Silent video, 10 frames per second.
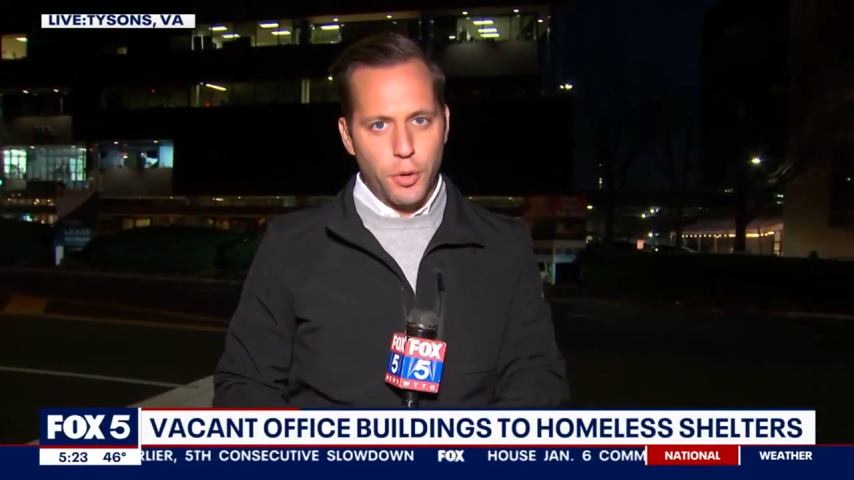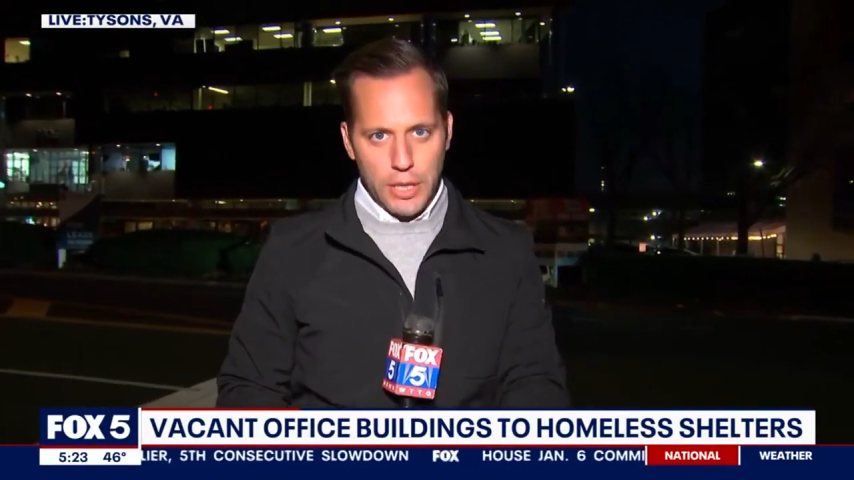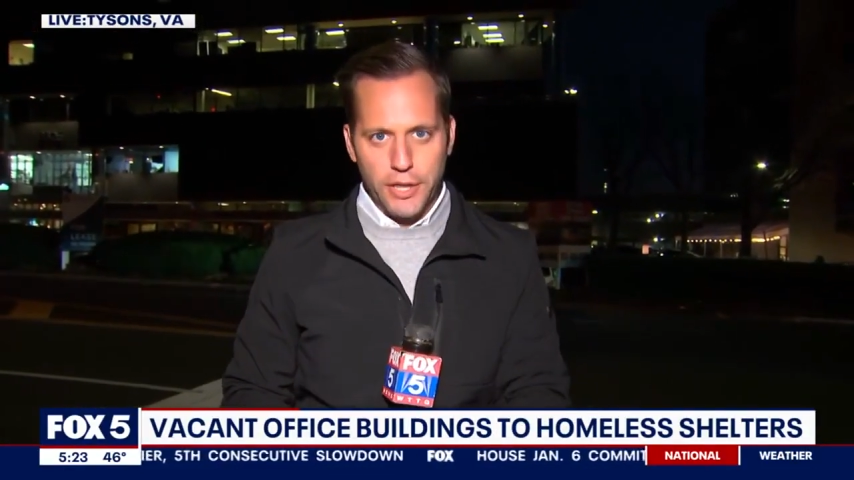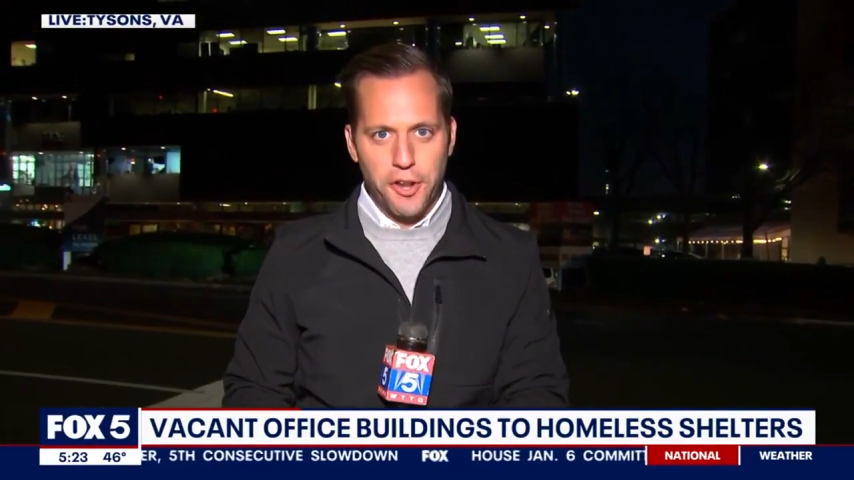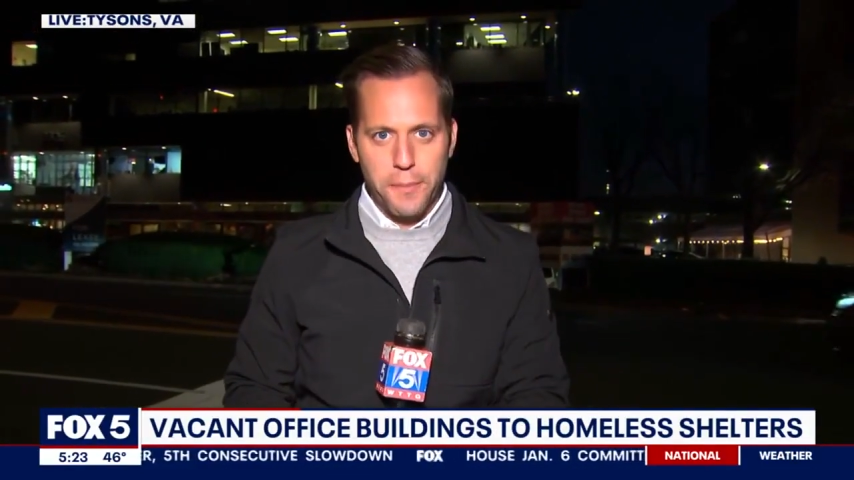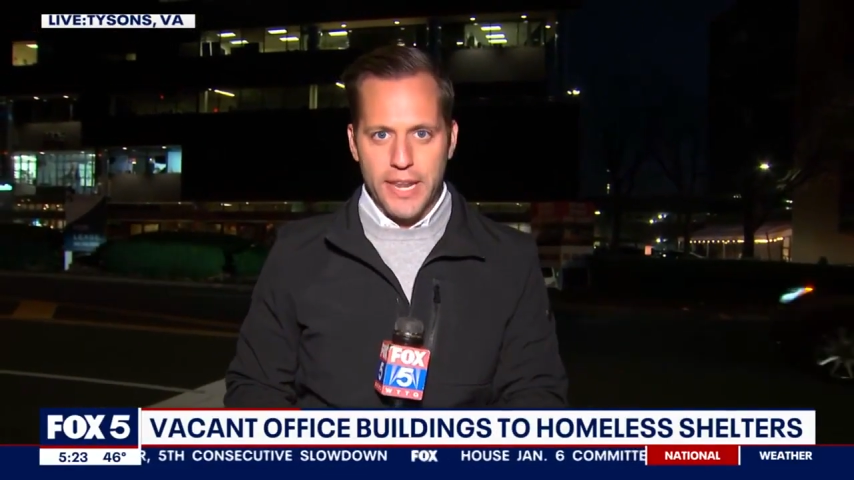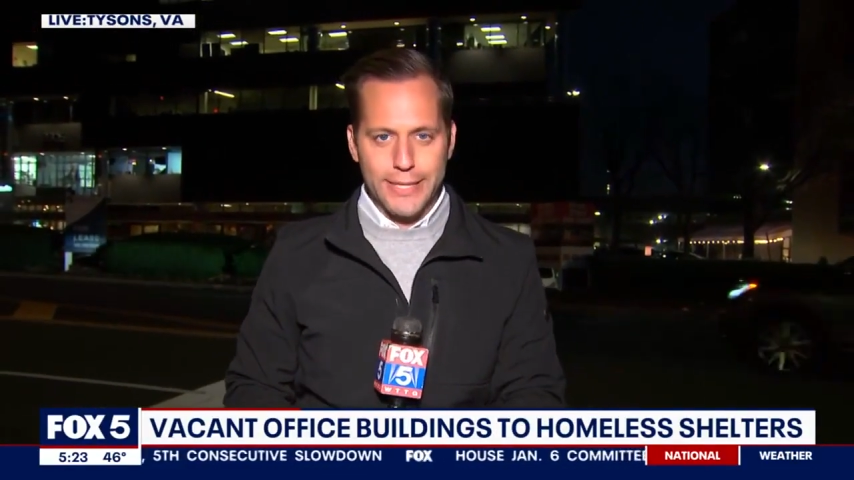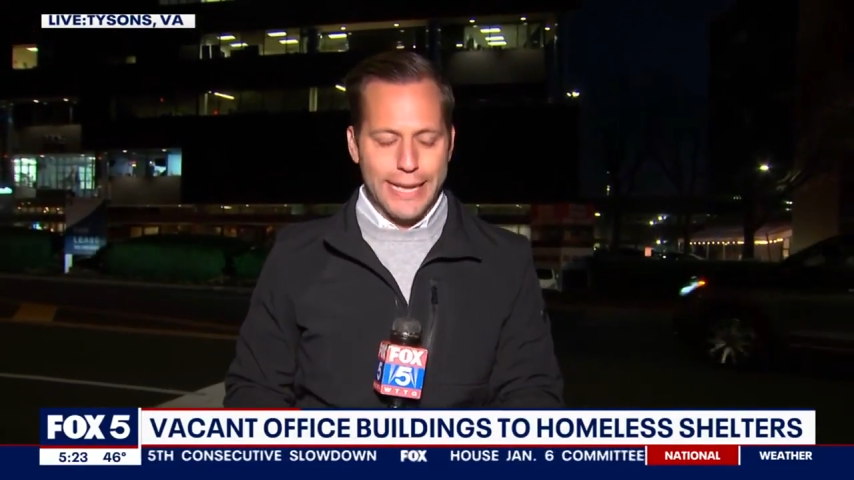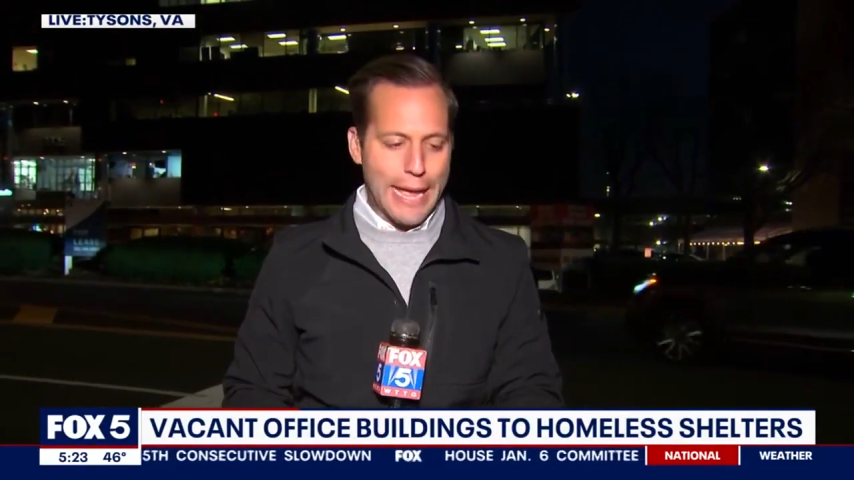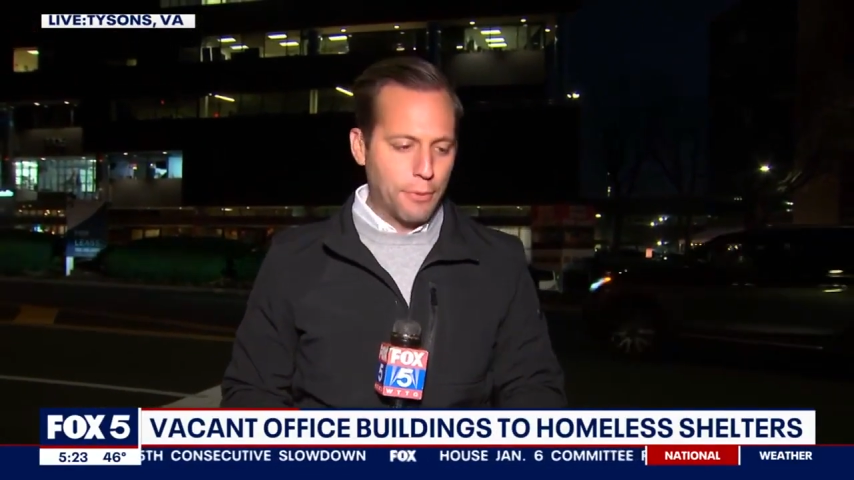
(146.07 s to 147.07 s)
So a little
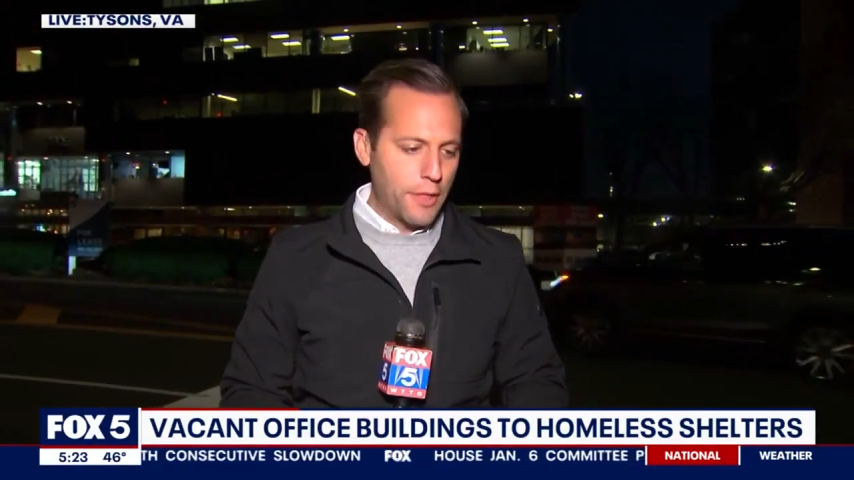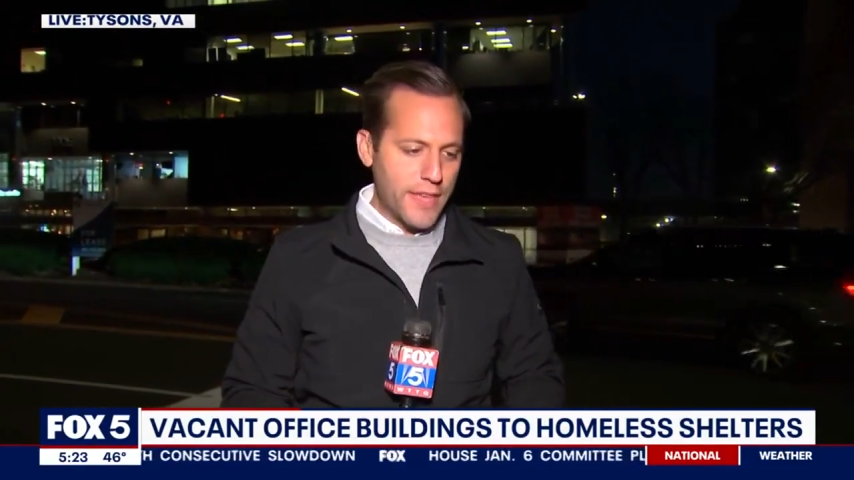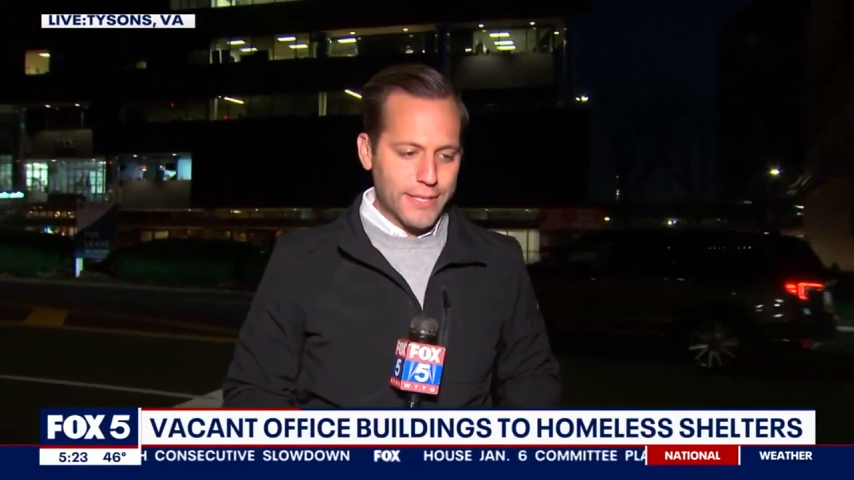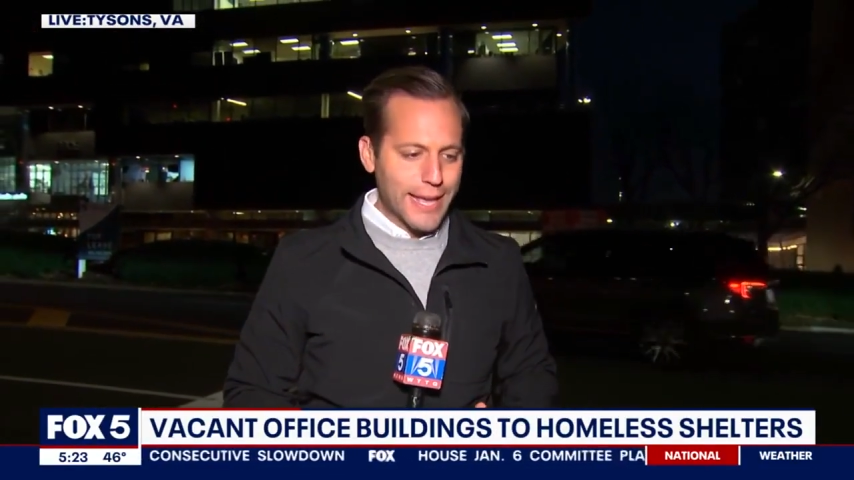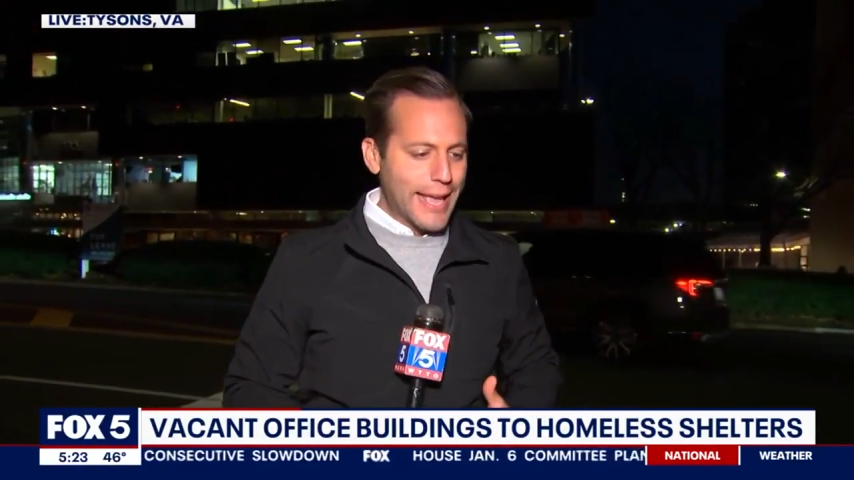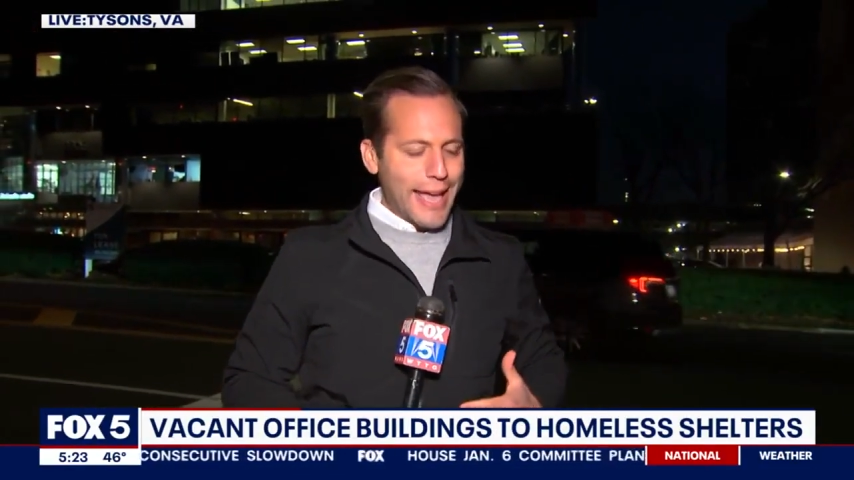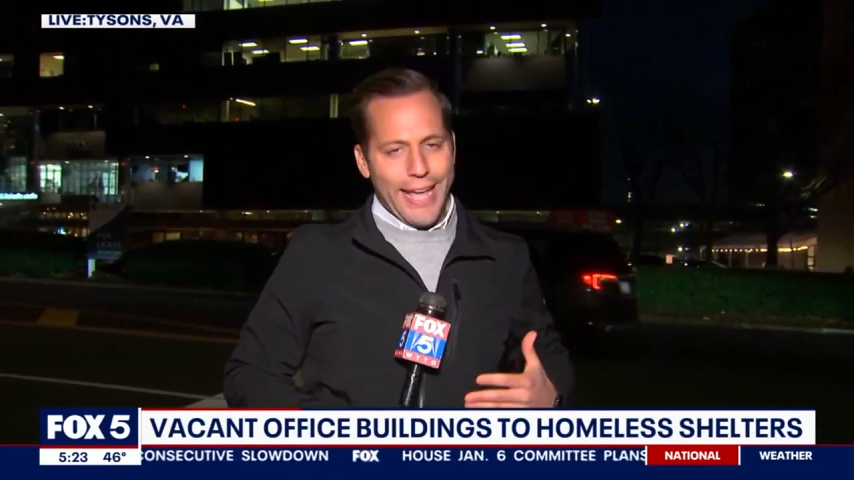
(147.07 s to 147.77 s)
bit of time on this.